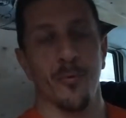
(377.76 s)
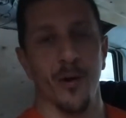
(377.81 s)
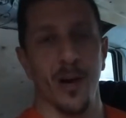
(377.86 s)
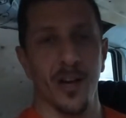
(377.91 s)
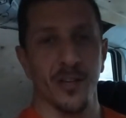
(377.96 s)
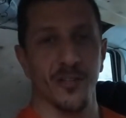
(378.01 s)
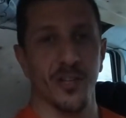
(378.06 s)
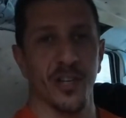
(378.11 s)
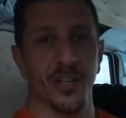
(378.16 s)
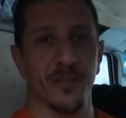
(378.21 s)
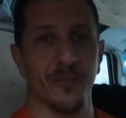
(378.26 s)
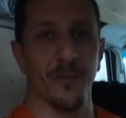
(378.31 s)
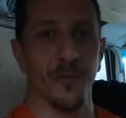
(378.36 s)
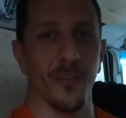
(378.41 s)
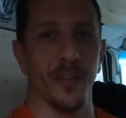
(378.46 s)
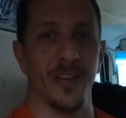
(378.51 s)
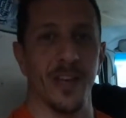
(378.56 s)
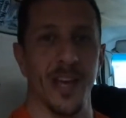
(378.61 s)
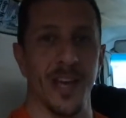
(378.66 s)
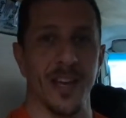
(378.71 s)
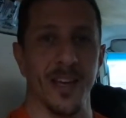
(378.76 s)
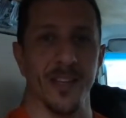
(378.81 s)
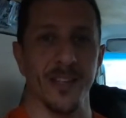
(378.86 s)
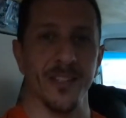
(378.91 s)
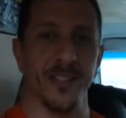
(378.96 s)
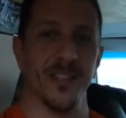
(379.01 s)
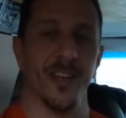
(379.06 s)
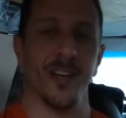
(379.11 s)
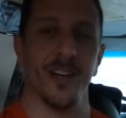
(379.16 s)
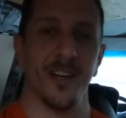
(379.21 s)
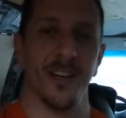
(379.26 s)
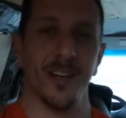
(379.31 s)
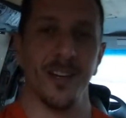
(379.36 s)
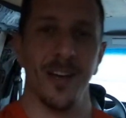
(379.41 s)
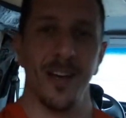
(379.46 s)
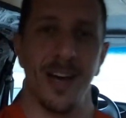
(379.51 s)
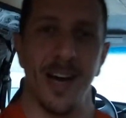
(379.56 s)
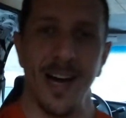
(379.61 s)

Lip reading: project for the day is done.